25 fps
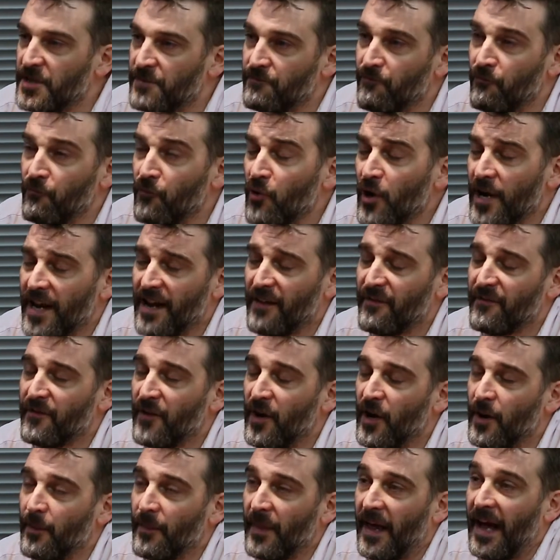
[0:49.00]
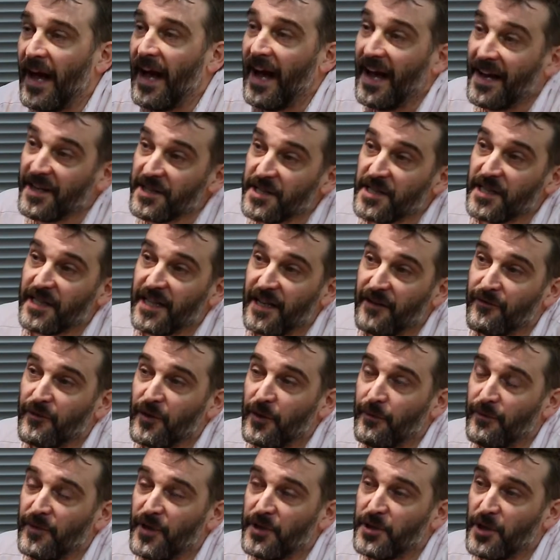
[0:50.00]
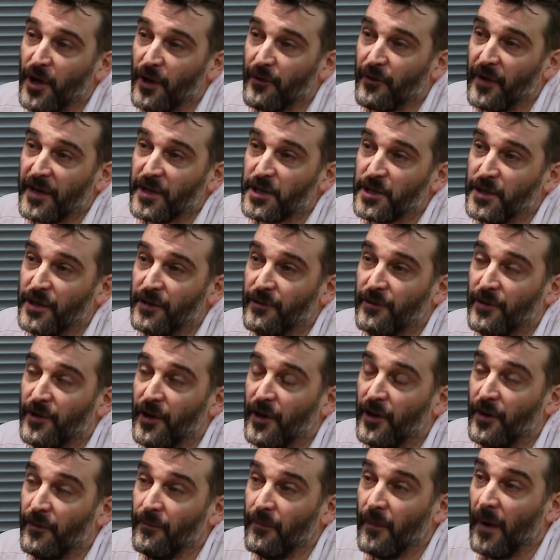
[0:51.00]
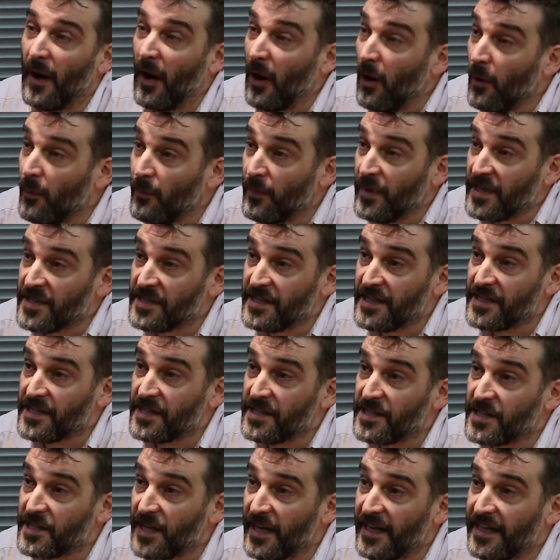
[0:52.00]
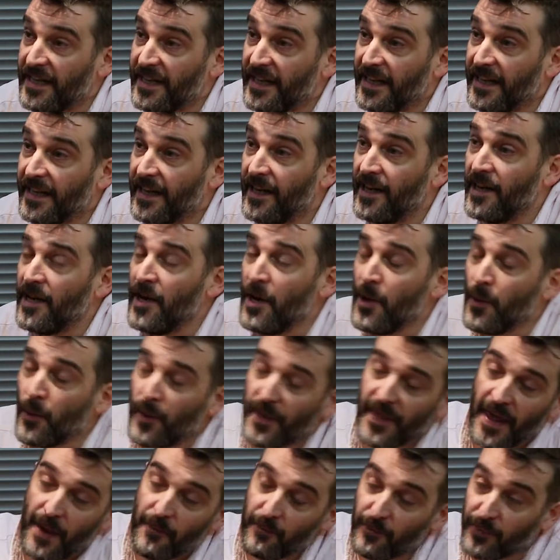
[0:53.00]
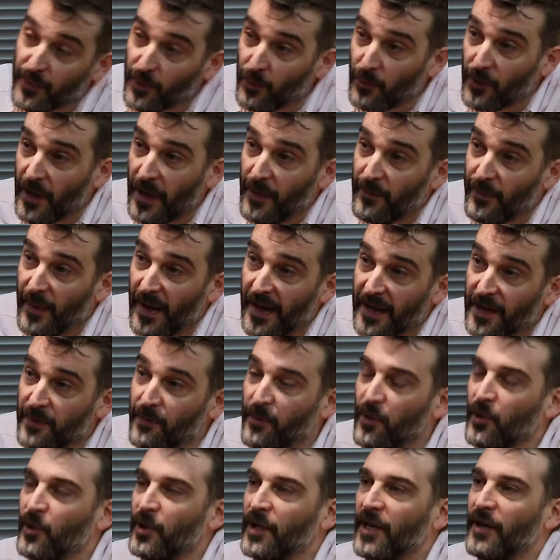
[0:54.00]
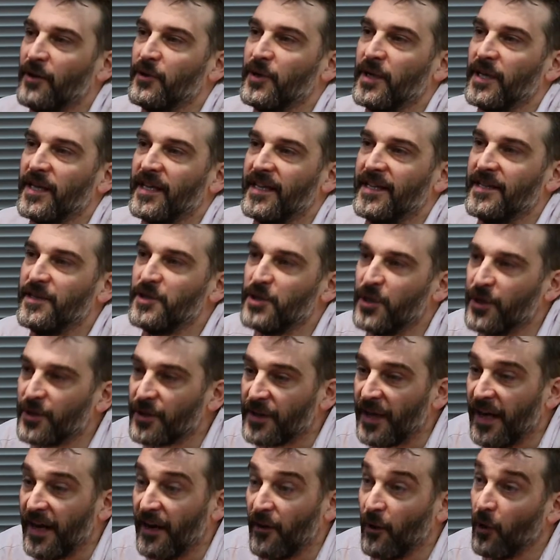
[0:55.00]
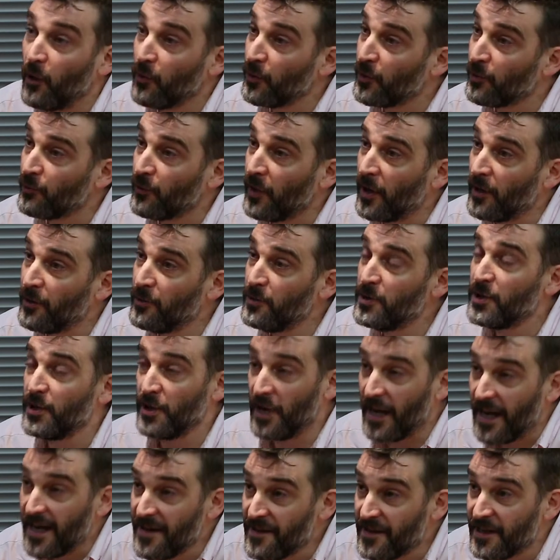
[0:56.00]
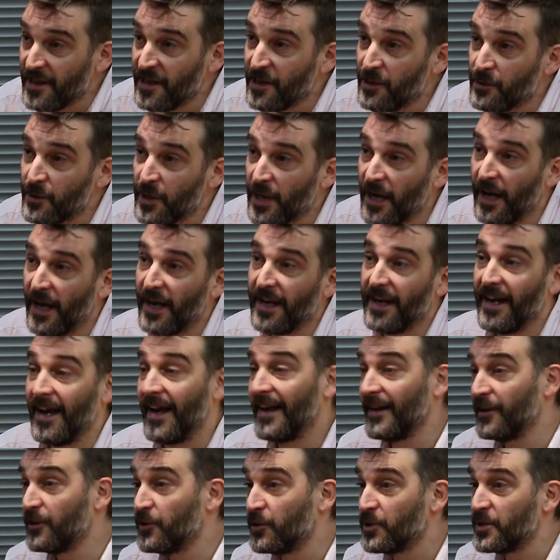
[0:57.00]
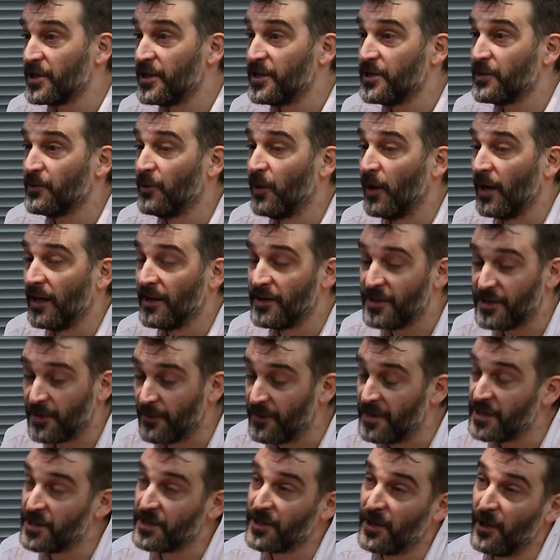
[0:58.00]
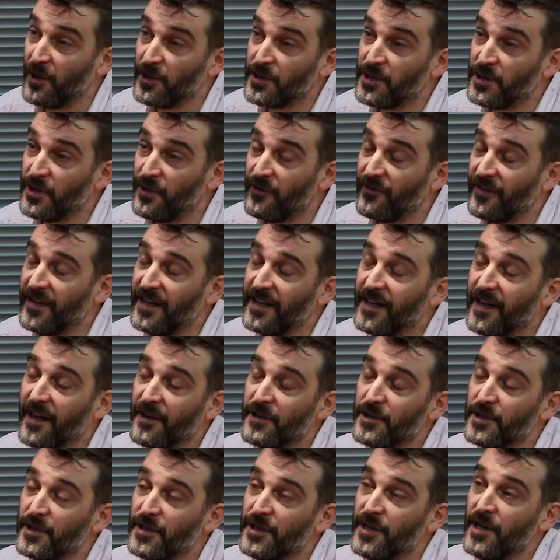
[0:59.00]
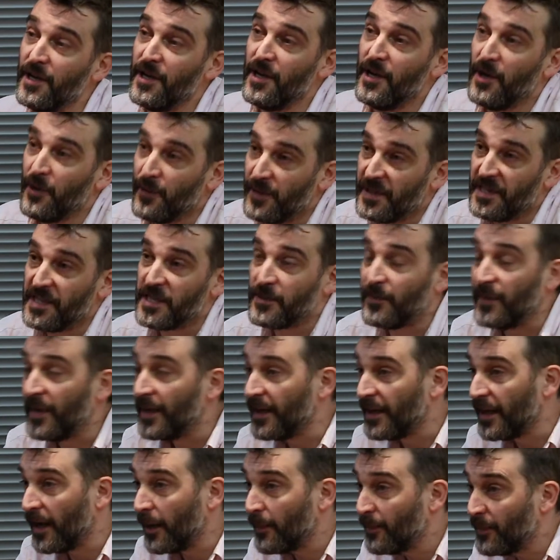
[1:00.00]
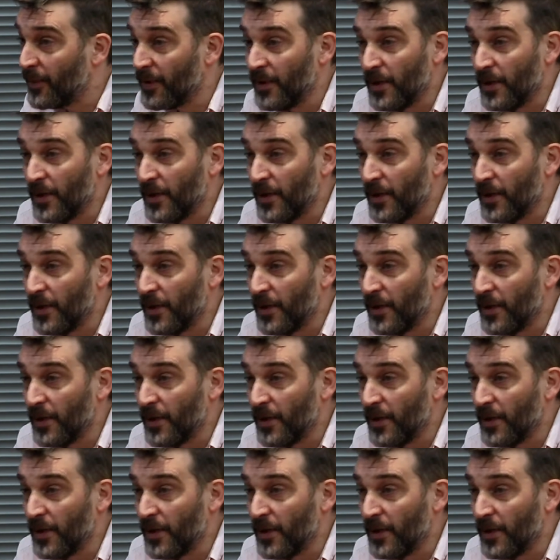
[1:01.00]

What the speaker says: reaffirm that and to give them the direction that our business is taking. We then brought that back more locally, took that on the road in the UK and across into Ireland. So we started off in London, we disappeared up